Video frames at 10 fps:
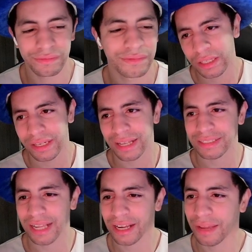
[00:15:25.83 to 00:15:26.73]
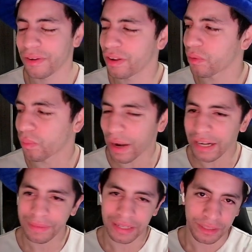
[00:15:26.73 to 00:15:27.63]
Next Saturday game, another ranked
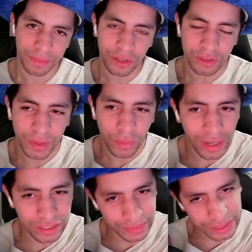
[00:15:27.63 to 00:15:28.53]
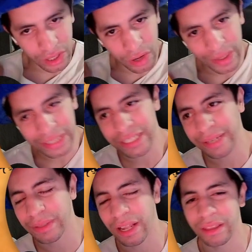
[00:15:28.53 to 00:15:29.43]
matchup. I know it's been a while since we saw a ranked team.
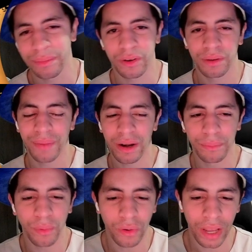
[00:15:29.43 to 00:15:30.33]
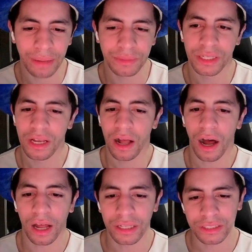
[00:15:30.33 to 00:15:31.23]
A lot of them are in a better bowl games.
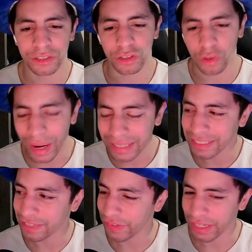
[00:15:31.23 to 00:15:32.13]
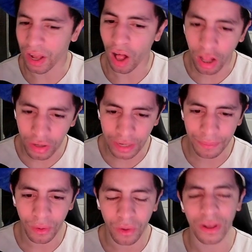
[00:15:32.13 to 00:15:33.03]
This is a DirecTV Holiday
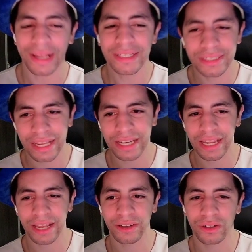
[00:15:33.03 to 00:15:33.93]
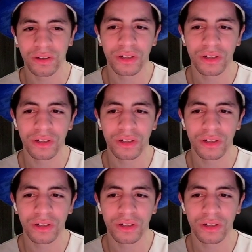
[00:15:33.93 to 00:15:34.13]
Bowl in San Diego.